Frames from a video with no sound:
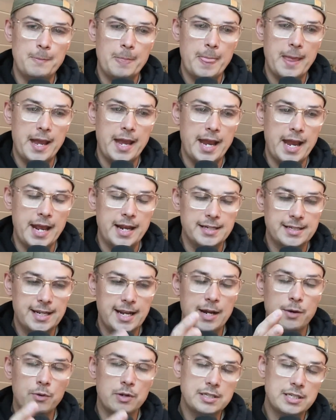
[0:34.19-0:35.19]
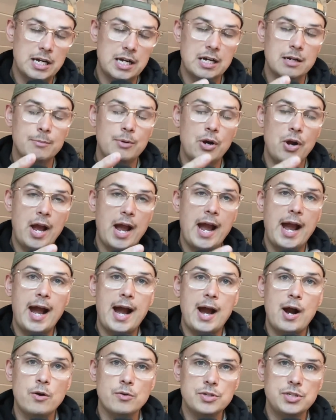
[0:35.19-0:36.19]
and today I want to talk about
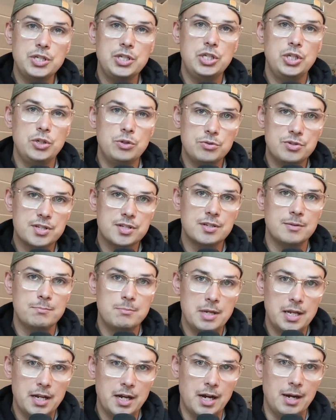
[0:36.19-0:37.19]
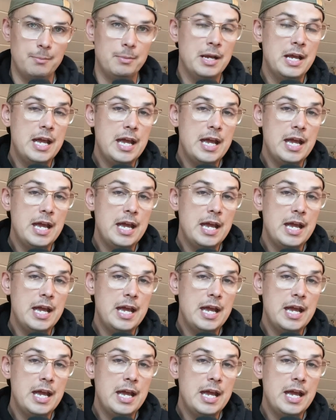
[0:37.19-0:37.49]
how to use SubmitHub.